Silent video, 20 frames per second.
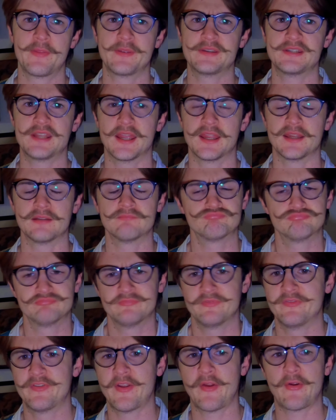on the day.
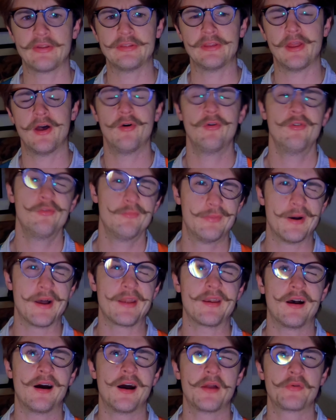Very low,
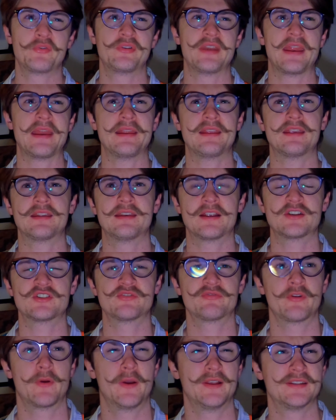but one hundred eighty
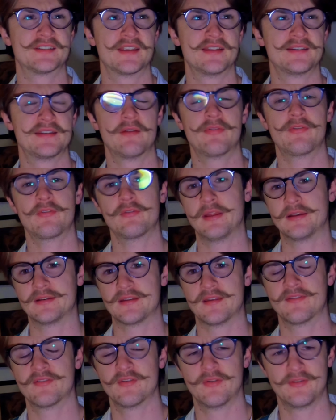connection requests sent out through
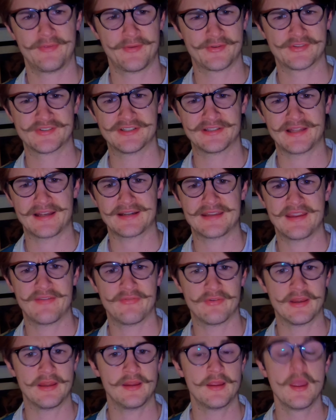LinkedIn, so there's still
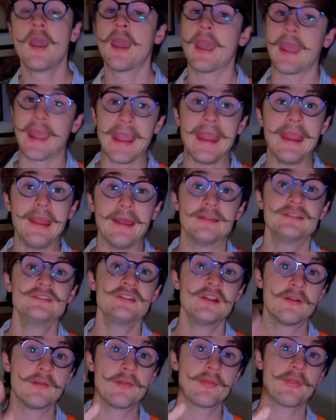activity.
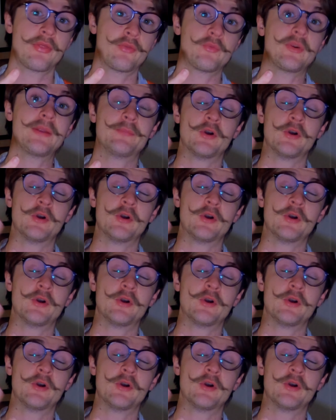And three